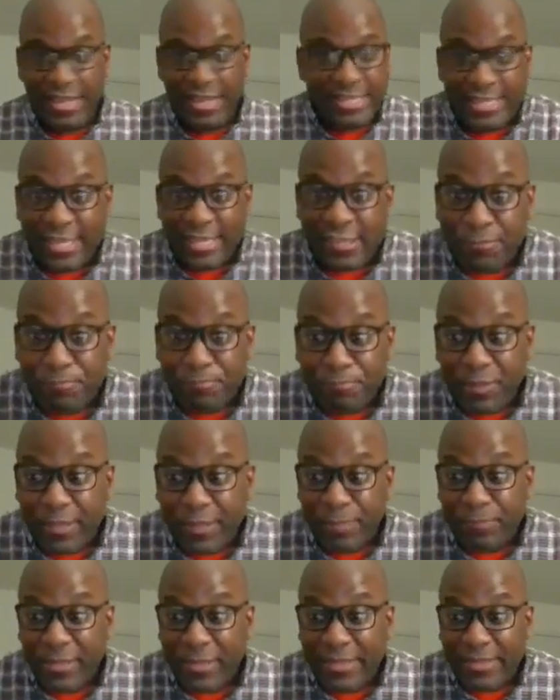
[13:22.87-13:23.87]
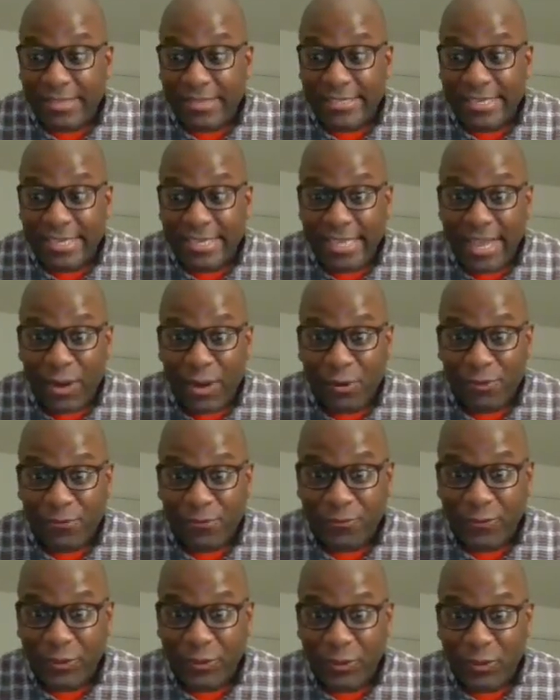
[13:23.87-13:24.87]
It says, Be because he
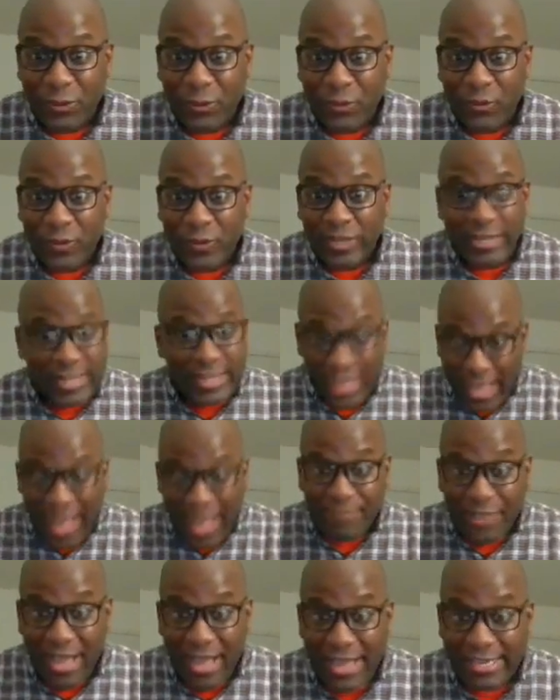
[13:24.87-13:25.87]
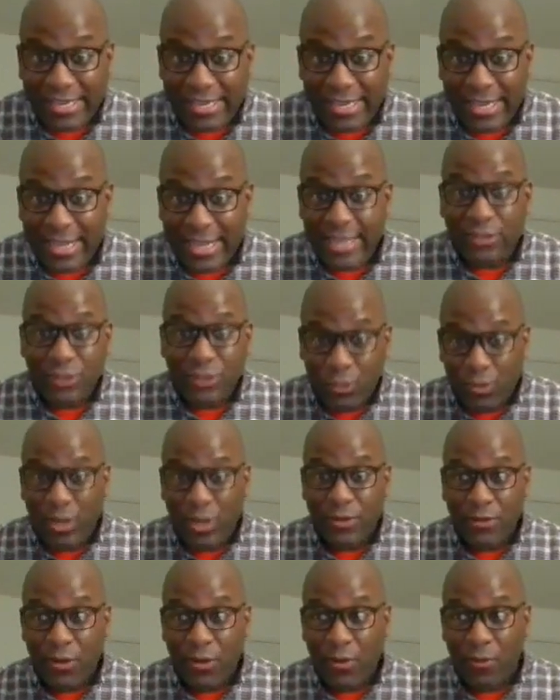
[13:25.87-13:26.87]
cares for you. I'm not kidding. Do you
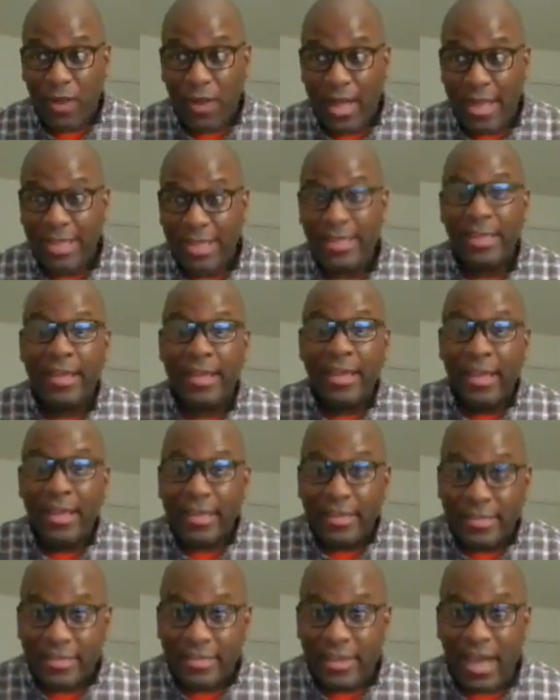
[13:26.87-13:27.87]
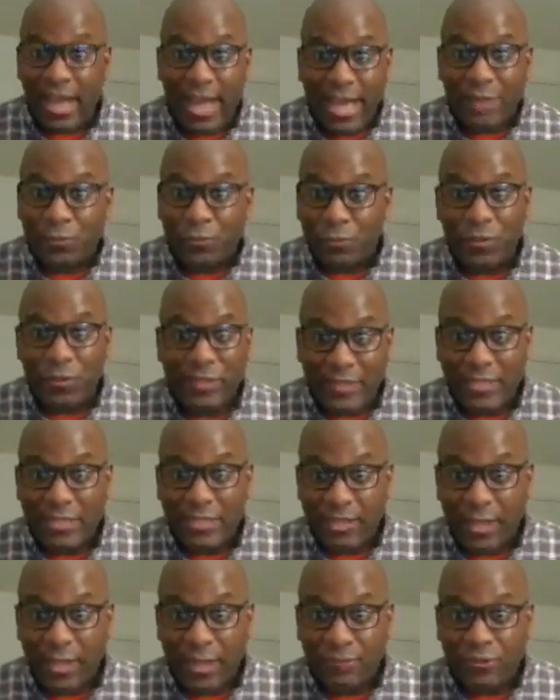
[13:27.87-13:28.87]
want to know why? God
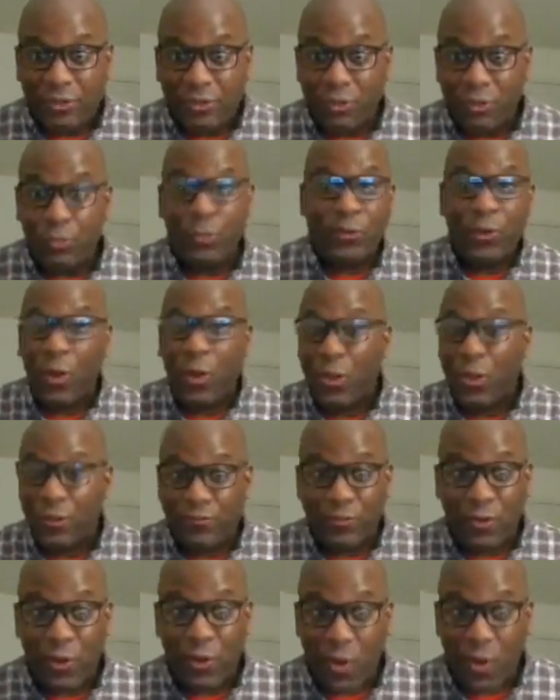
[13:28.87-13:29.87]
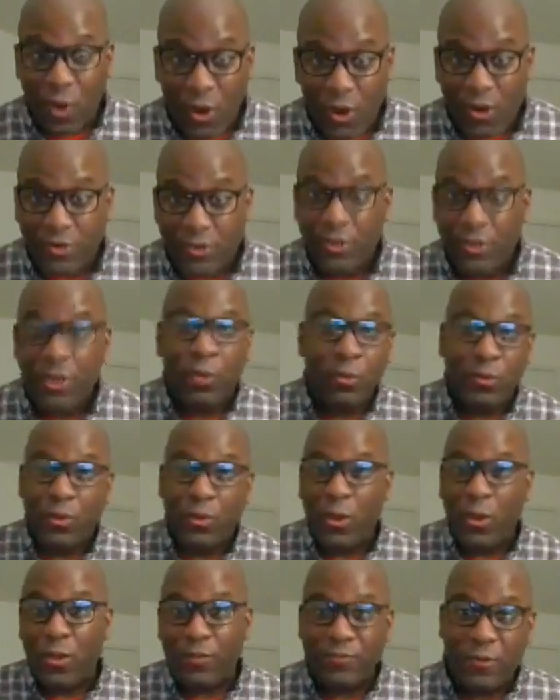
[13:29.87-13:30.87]
really loves you with all of your heart,
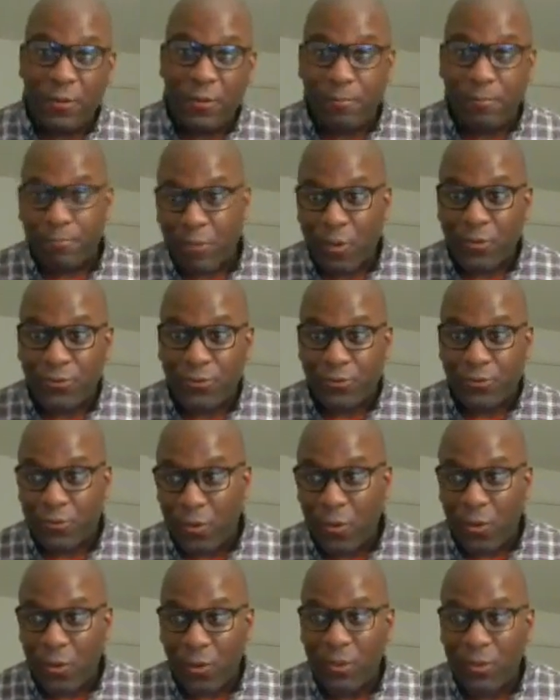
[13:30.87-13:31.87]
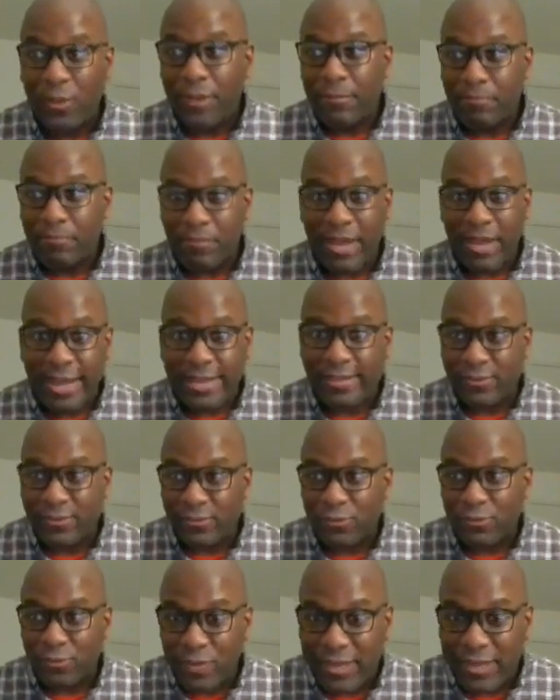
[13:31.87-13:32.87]
with all of your soul, mind,
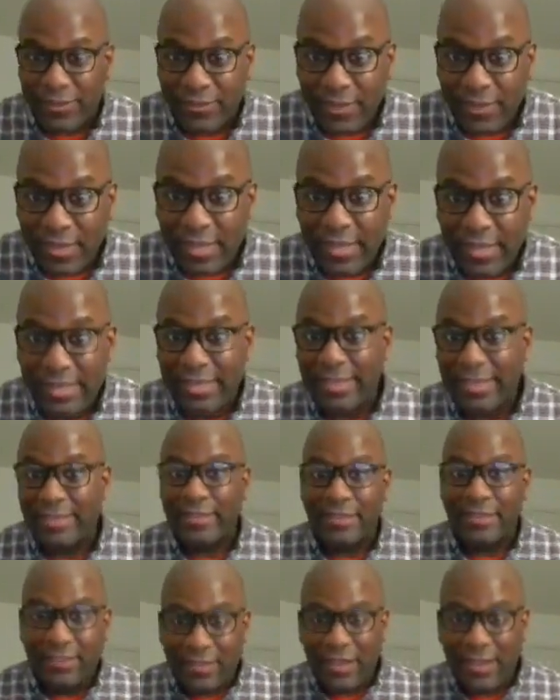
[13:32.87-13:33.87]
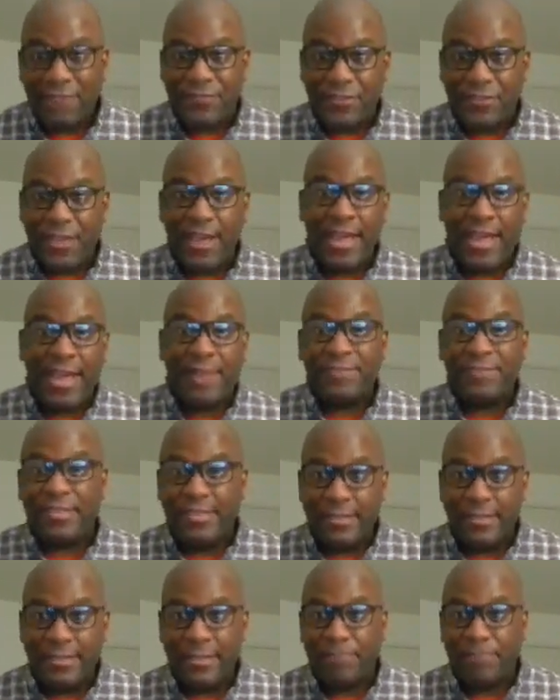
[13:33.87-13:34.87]
and strength in the tough times
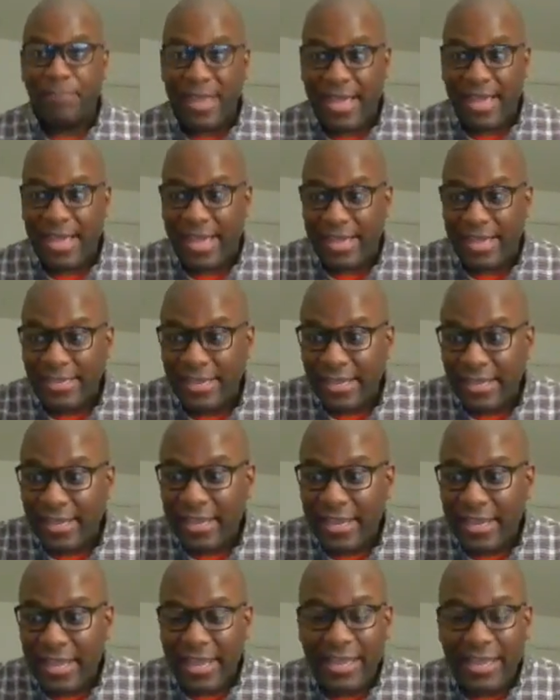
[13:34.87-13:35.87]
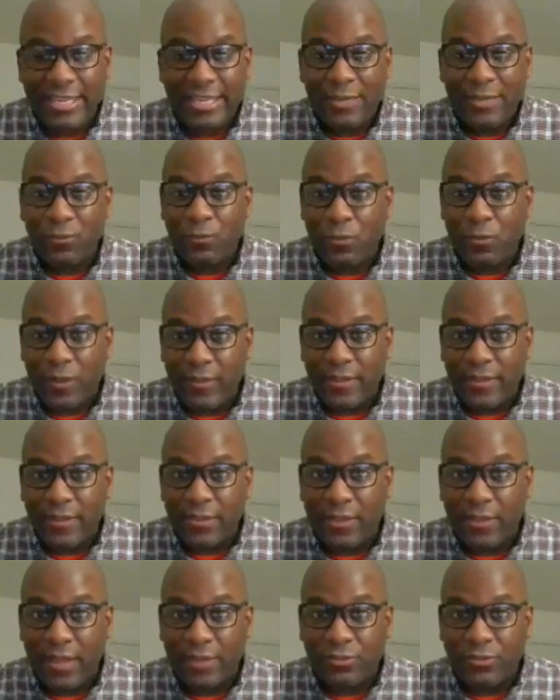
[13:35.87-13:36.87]
and in the bad. And he
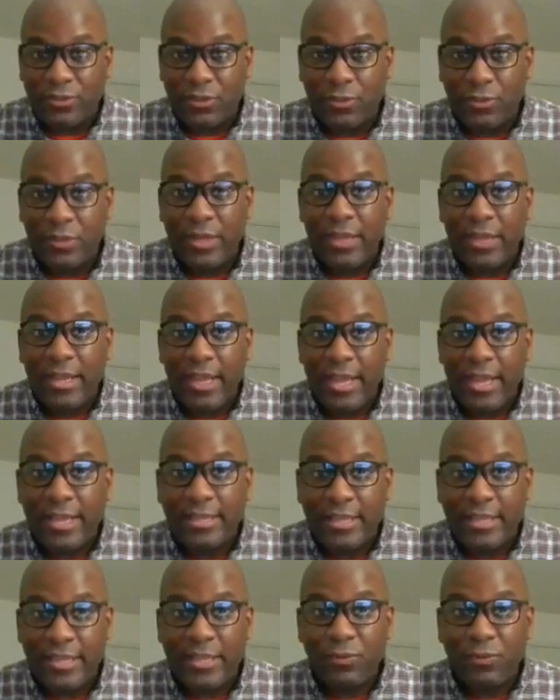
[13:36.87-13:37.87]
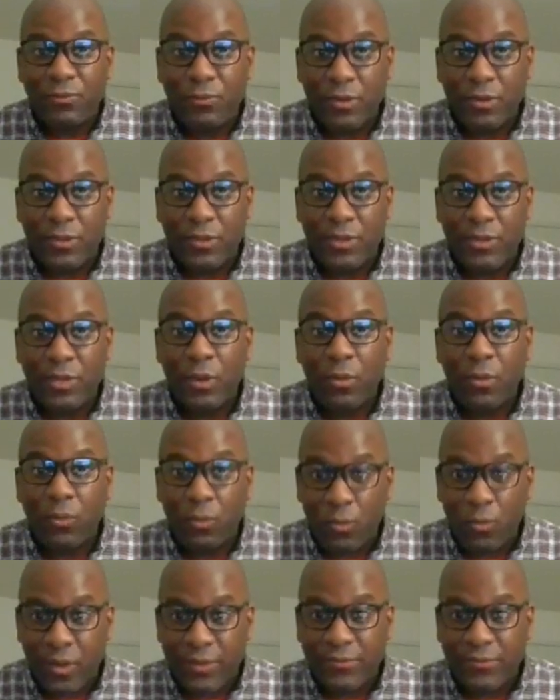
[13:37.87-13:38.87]
really loves you and he really
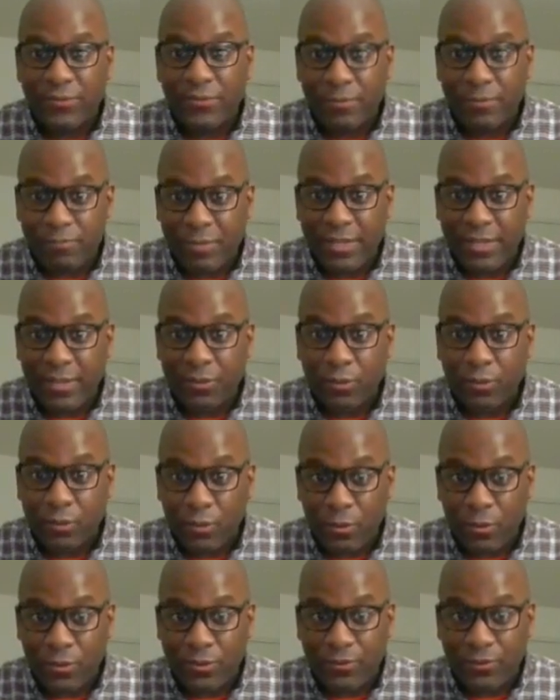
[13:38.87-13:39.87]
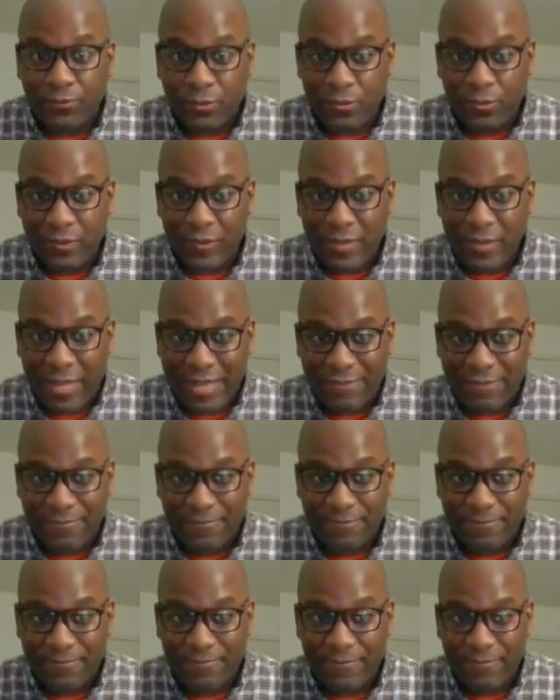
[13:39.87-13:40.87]
wants to be the Lord of your life.
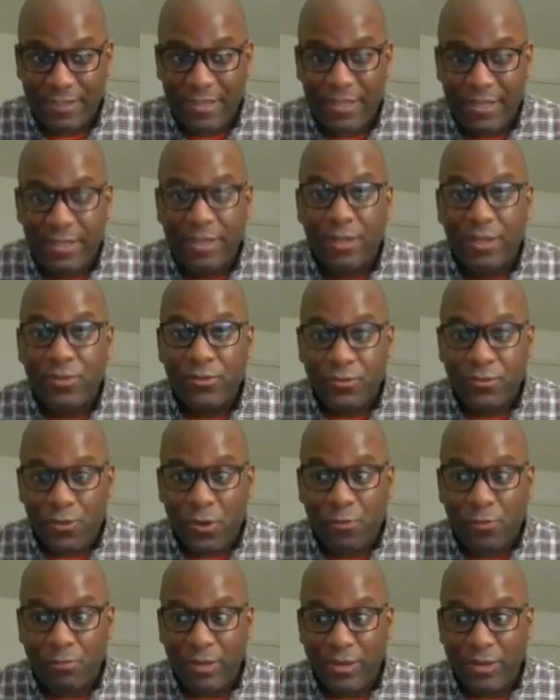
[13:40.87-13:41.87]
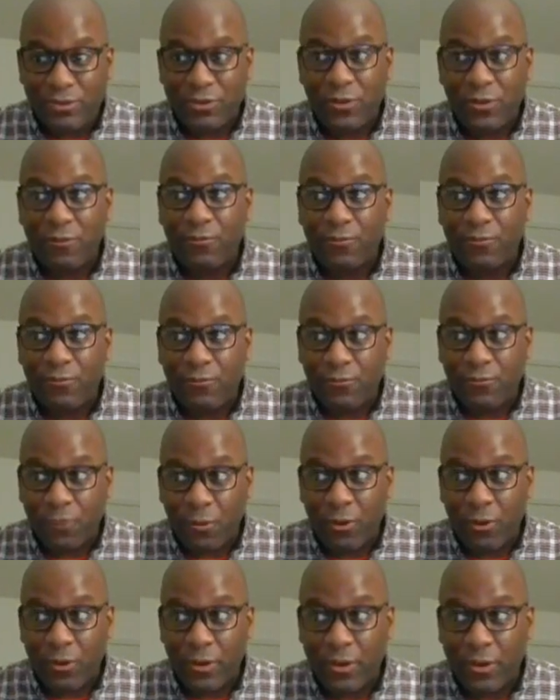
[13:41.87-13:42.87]
So much
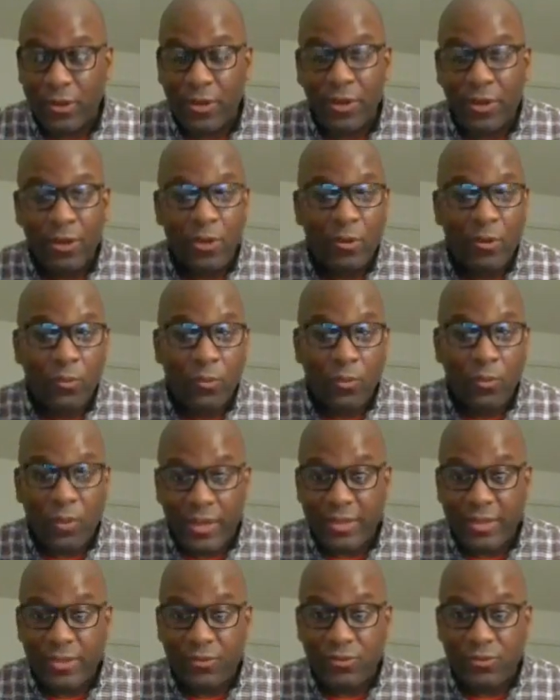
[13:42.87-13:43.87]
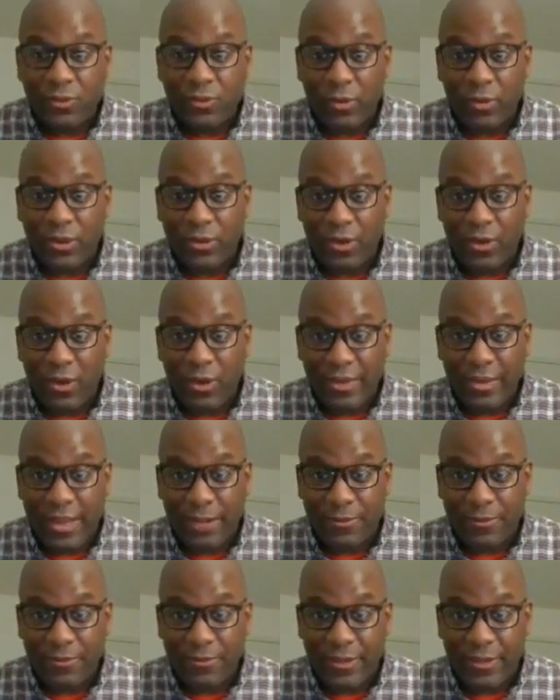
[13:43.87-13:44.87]
for what is going on
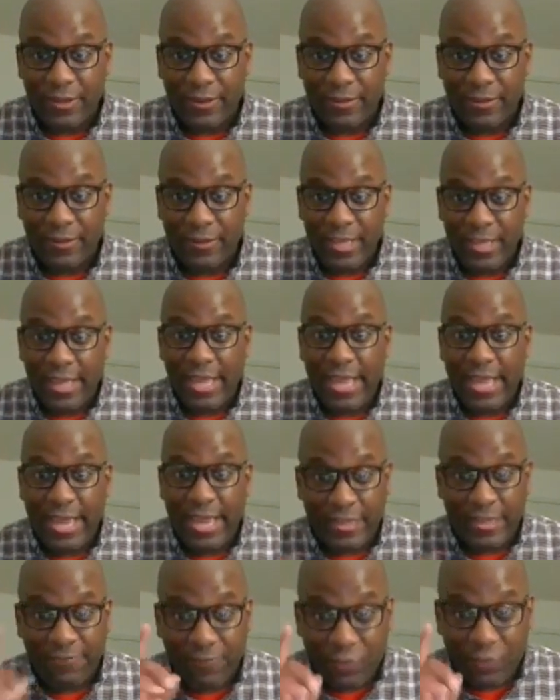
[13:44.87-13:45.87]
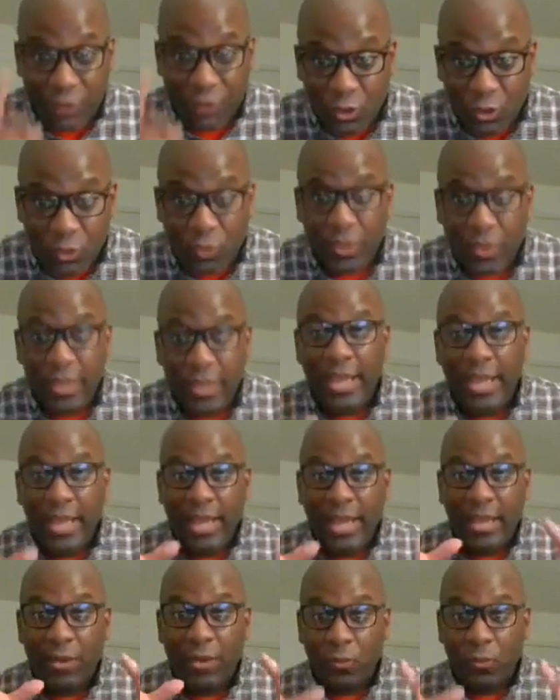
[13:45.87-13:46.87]
out there. And if you
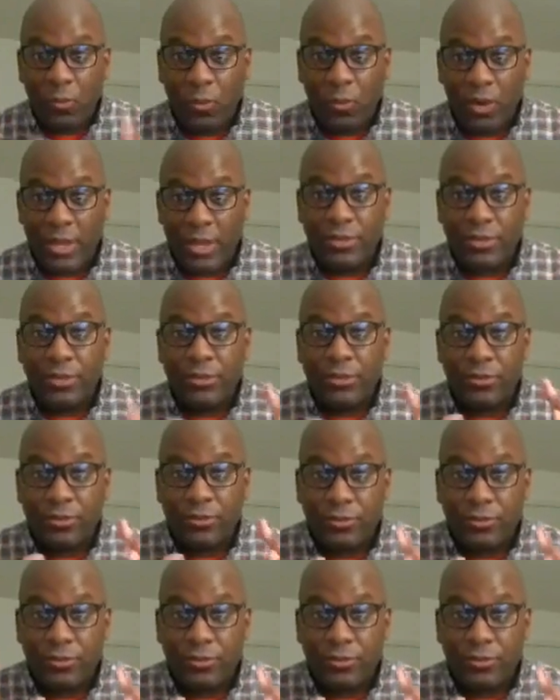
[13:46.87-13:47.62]
want